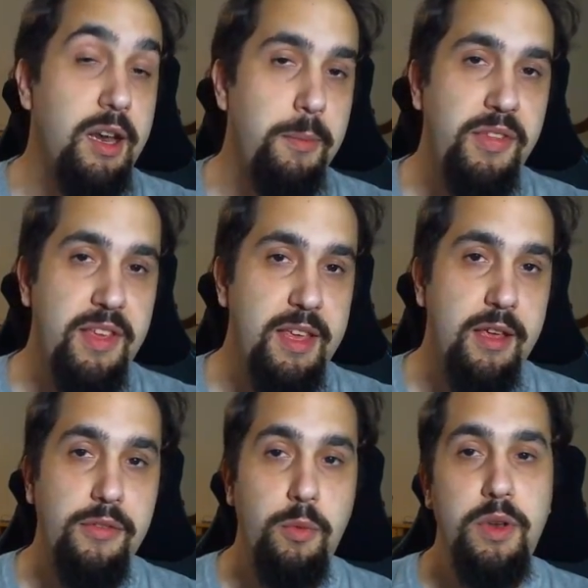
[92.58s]
up seeing
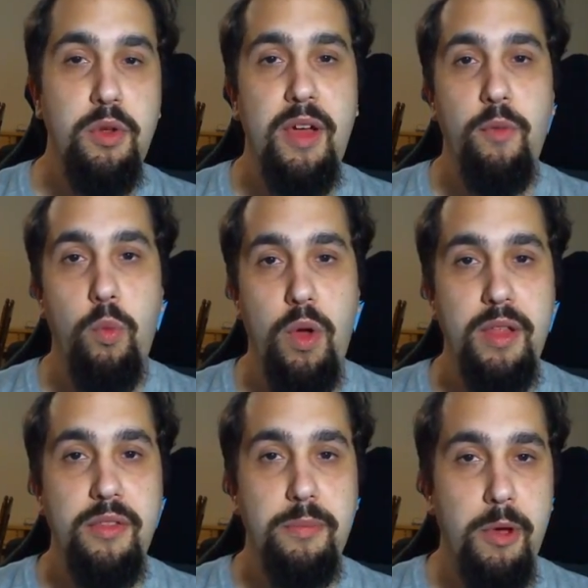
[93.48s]
us. So we do have
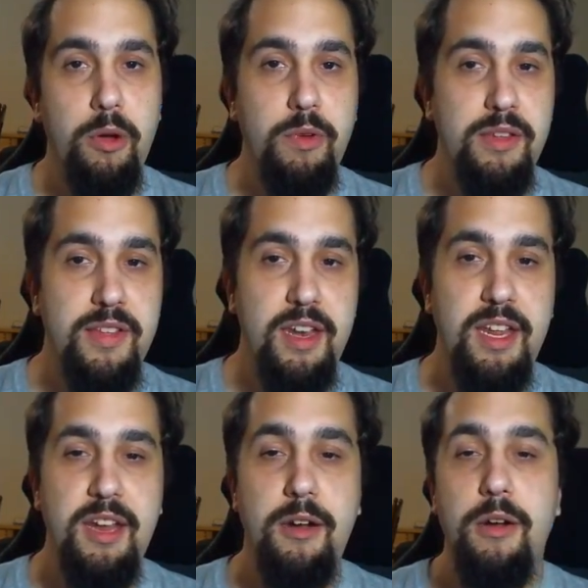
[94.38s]
one small reset
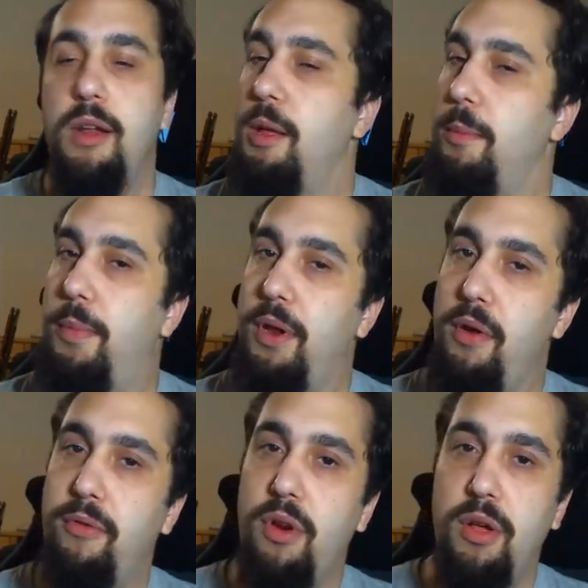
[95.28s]
here, but
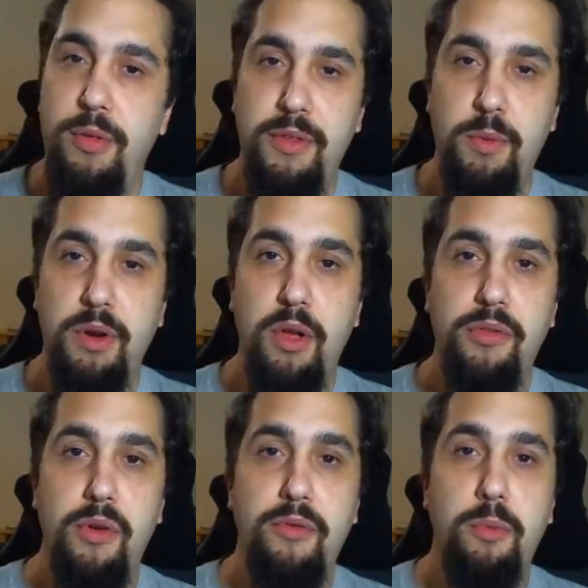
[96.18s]
overall this one
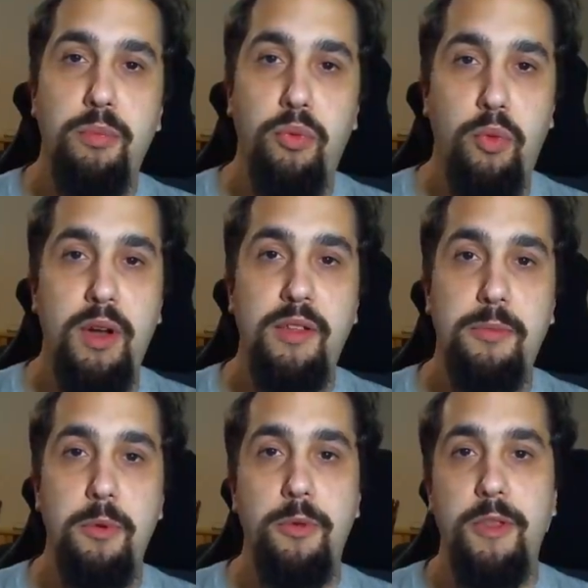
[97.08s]
goes over pretty
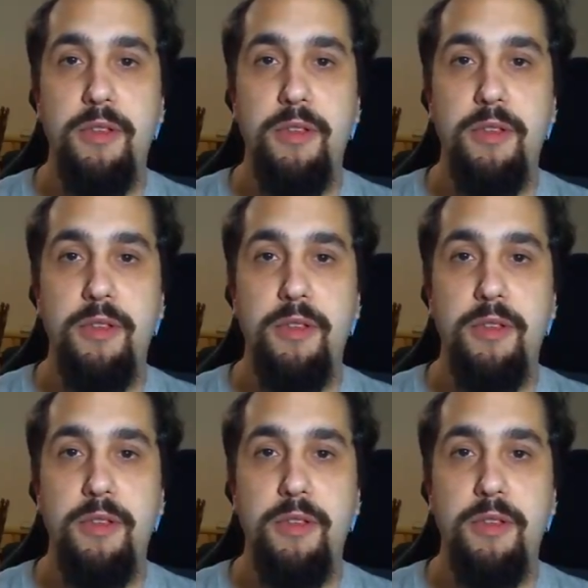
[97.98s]
smoothly.